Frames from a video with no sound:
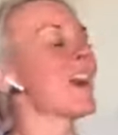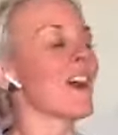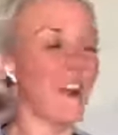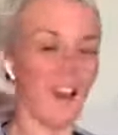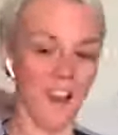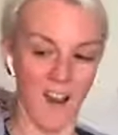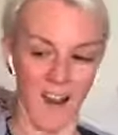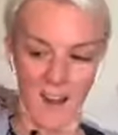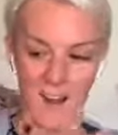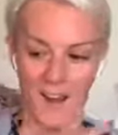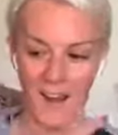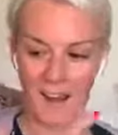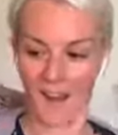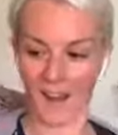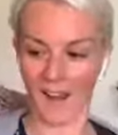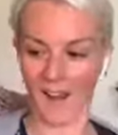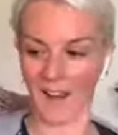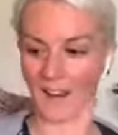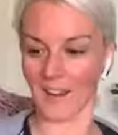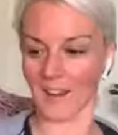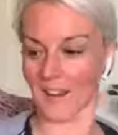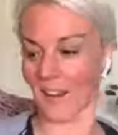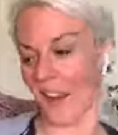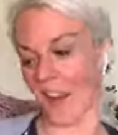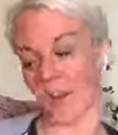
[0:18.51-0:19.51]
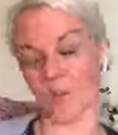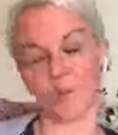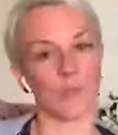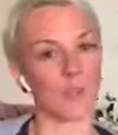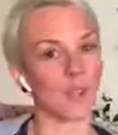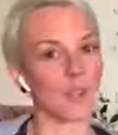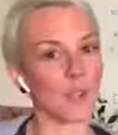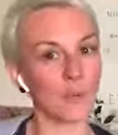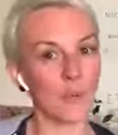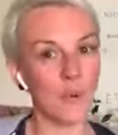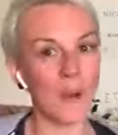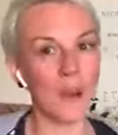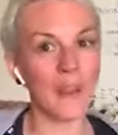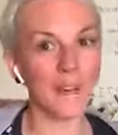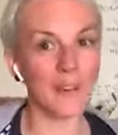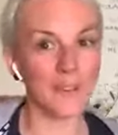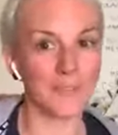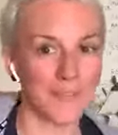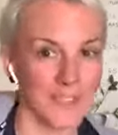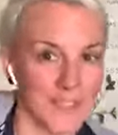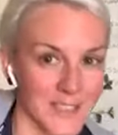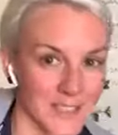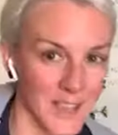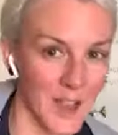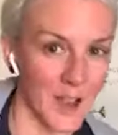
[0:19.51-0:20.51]
I am really proud of
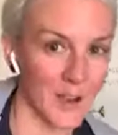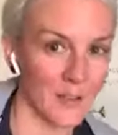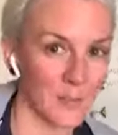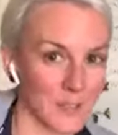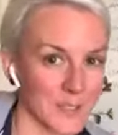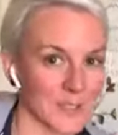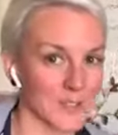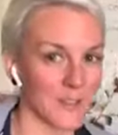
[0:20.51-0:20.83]
this. I was